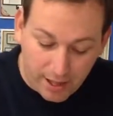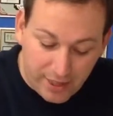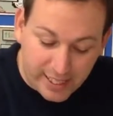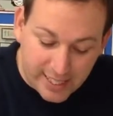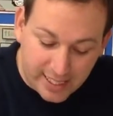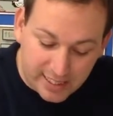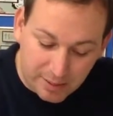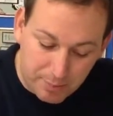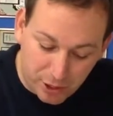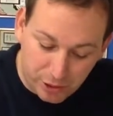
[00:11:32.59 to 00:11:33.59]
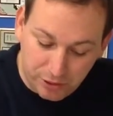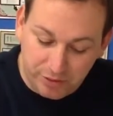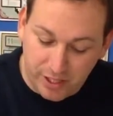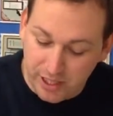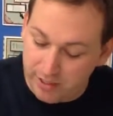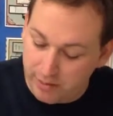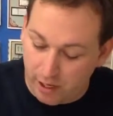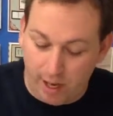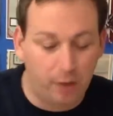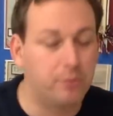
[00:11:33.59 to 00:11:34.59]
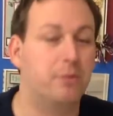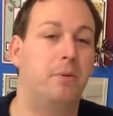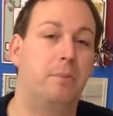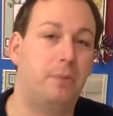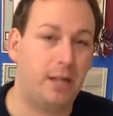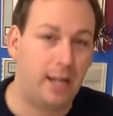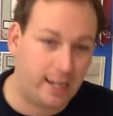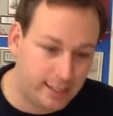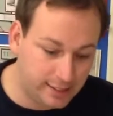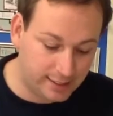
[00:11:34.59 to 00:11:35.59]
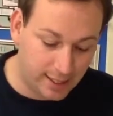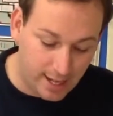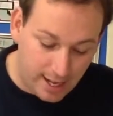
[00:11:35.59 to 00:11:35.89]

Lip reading: they tend to move and you've got to hold them in place.